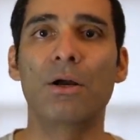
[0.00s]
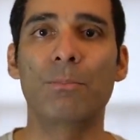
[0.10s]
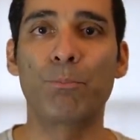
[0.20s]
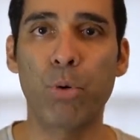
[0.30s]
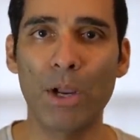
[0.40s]

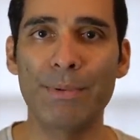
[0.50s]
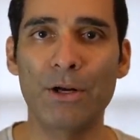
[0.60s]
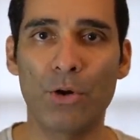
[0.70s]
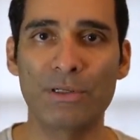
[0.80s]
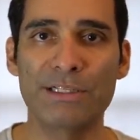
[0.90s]

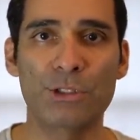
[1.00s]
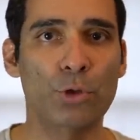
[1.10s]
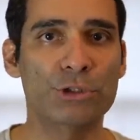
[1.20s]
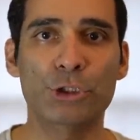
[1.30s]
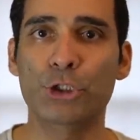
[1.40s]
appointment only, so
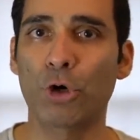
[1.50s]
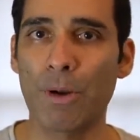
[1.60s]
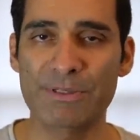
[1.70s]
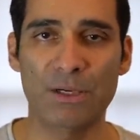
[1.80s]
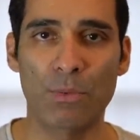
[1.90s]
don't just show
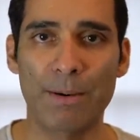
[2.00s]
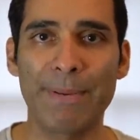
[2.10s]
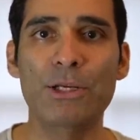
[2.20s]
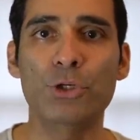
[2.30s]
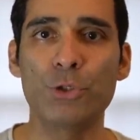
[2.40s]
up somewhere.
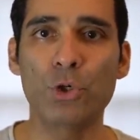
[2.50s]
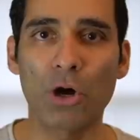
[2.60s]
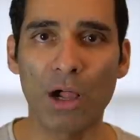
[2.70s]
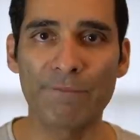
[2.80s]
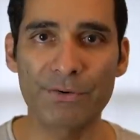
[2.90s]
Make sure you
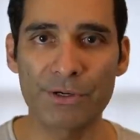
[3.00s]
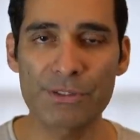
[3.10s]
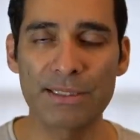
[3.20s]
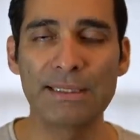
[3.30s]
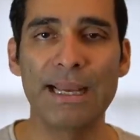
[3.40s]
call
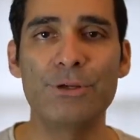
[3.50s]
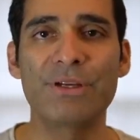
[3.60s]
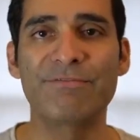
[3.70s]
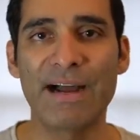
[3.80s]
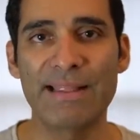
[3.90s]
first, and you
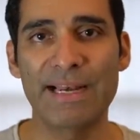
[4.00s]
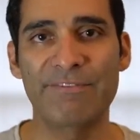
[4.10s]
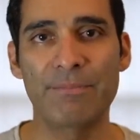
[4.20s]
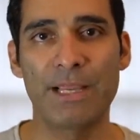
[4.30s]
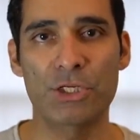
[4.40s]
can find that
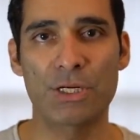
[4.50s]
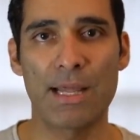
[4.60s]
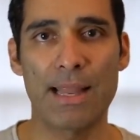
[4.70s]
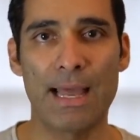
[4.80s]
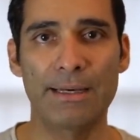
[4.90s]
information
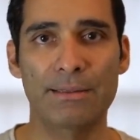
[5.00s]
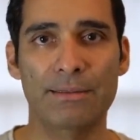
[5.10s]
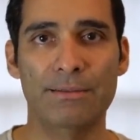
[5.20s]
online.